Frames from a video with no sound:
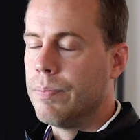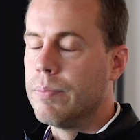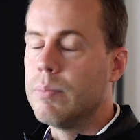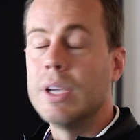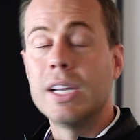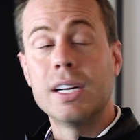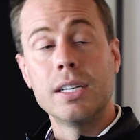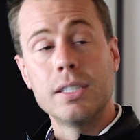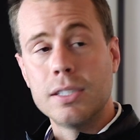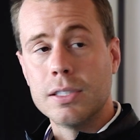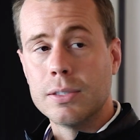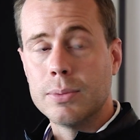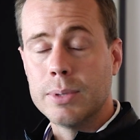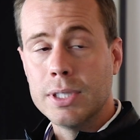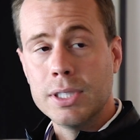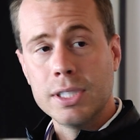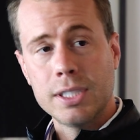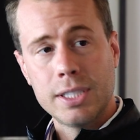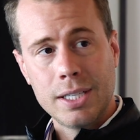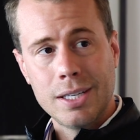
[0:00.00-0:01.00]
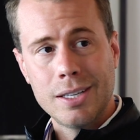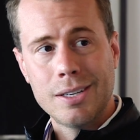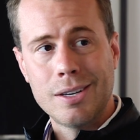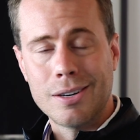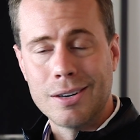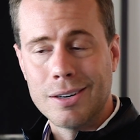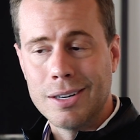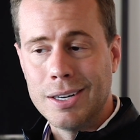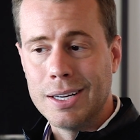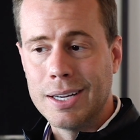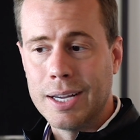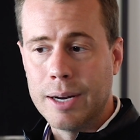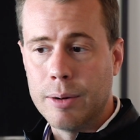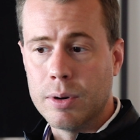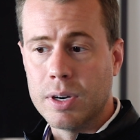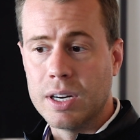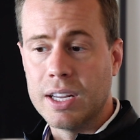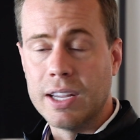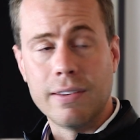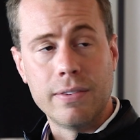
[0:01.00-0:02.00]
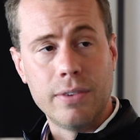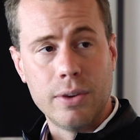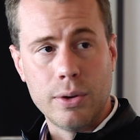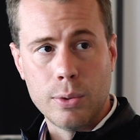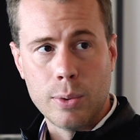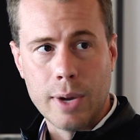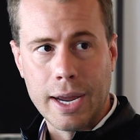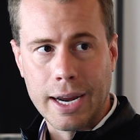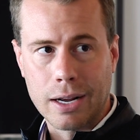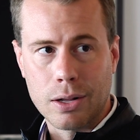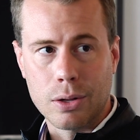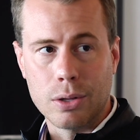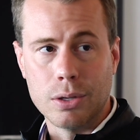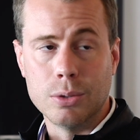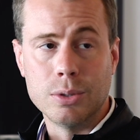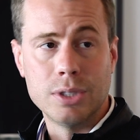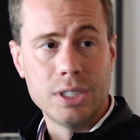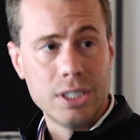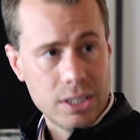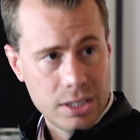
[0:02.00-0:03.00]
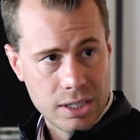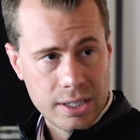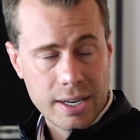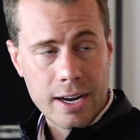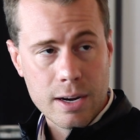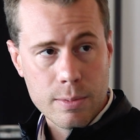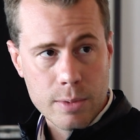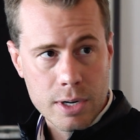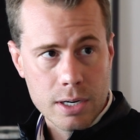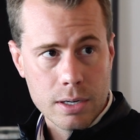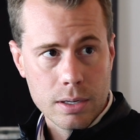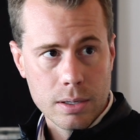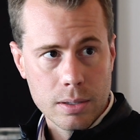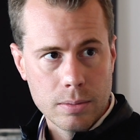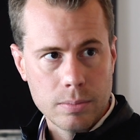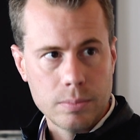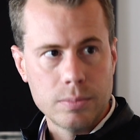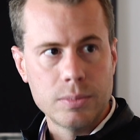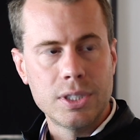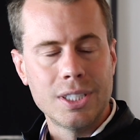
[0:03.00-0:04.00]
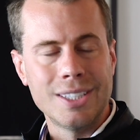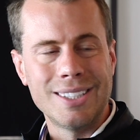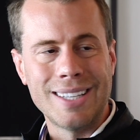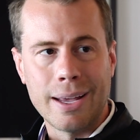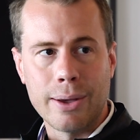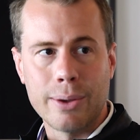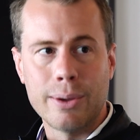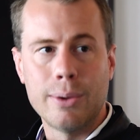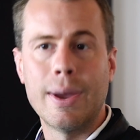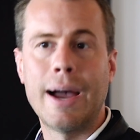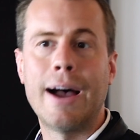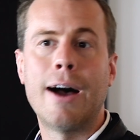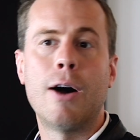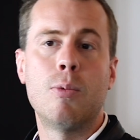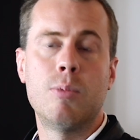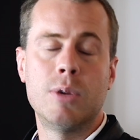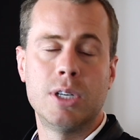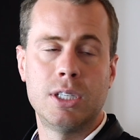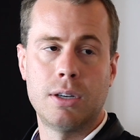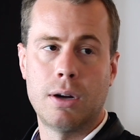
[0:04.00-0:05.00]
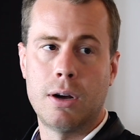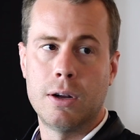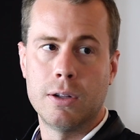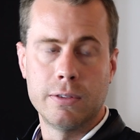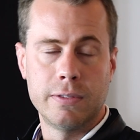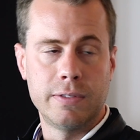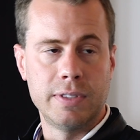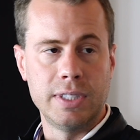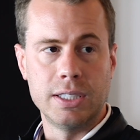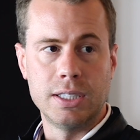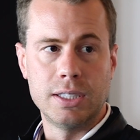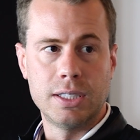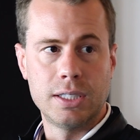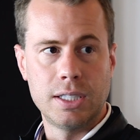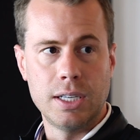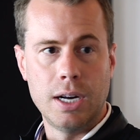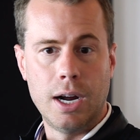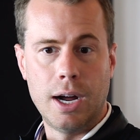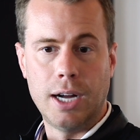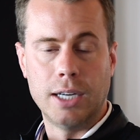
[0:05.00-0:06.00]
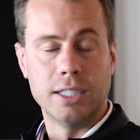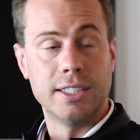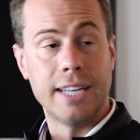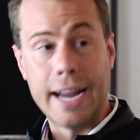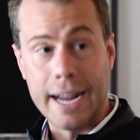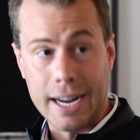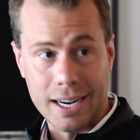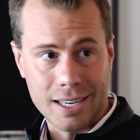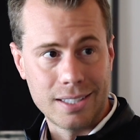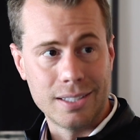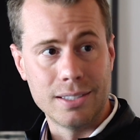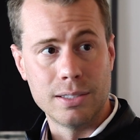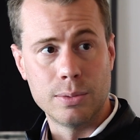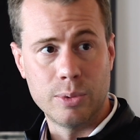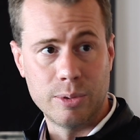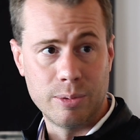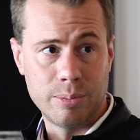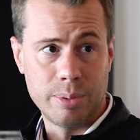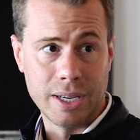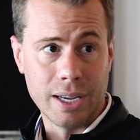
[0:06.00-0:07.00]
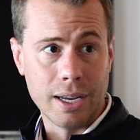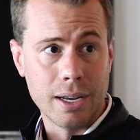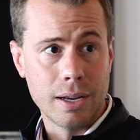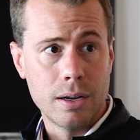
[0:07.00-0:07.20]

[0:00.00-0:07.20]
Because your real estate attorney can give you a closing statement to tell you how much all of these taxes will be.